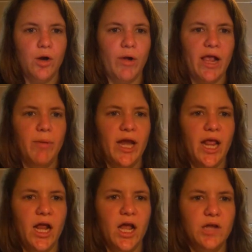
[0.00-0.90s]

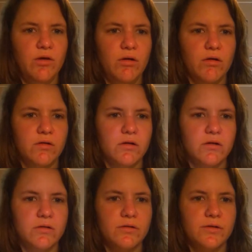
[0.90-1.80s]
Wikipedia.org.
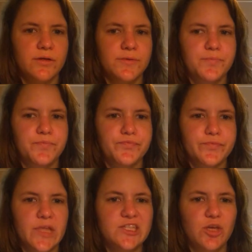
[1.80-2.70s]

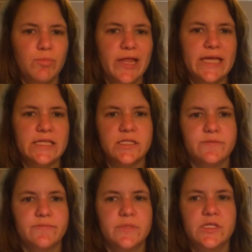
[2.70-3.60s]
It's a good
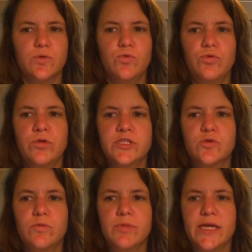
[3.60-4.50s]
place. It's a cool
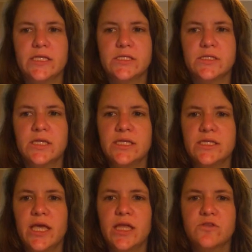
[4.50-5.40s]
place. And they
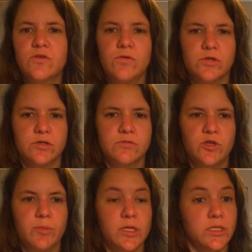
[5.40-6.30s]
say it gets colder.
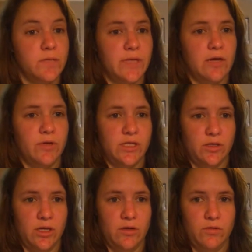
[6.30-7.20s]
You don't know that now
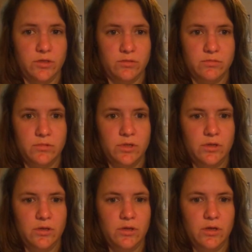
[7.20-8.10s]
until you get older.
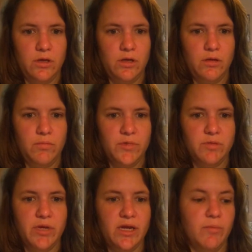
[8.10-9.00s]

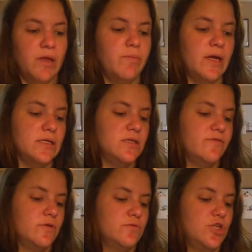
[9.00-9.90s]
Medium and beg to
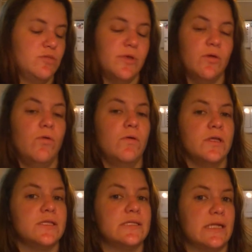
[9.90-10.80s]
differ, just by the
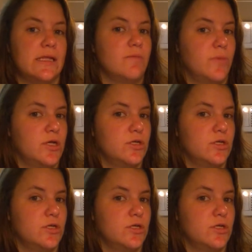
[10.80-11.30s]
hole in the sunlight.